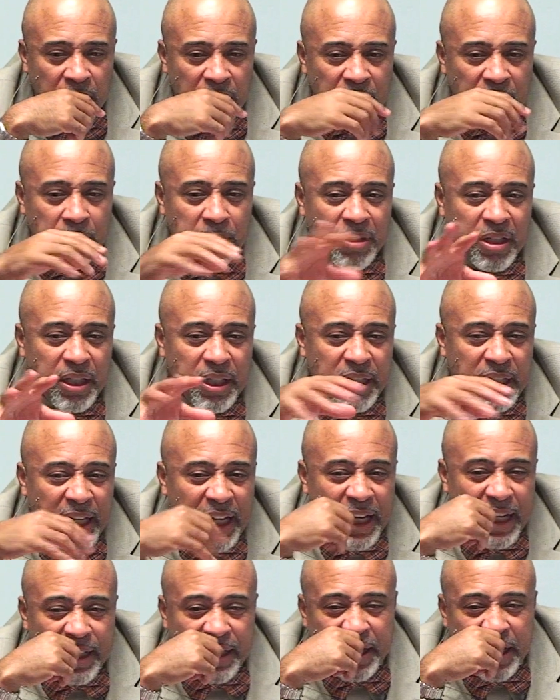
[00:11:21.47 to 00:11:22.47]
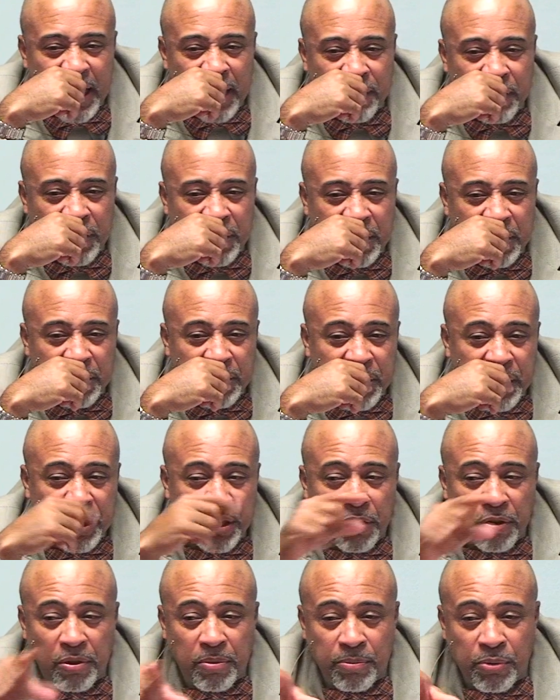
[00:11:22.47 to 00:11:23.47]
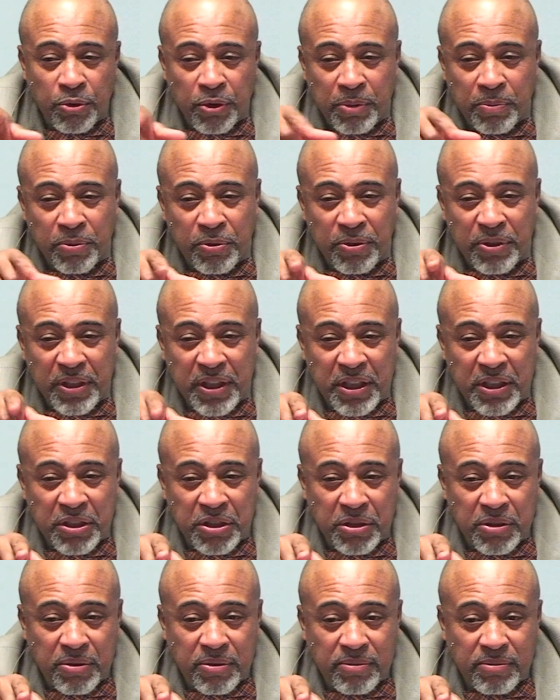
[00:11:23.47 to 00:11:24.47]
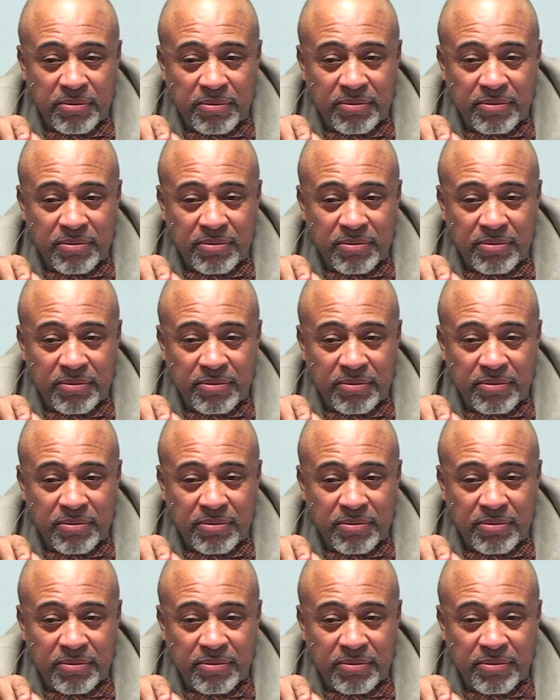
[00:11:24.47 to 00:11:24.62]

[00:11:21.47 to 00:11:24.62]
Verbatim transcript: than being in line in the cafeteria and all the boys pointing at you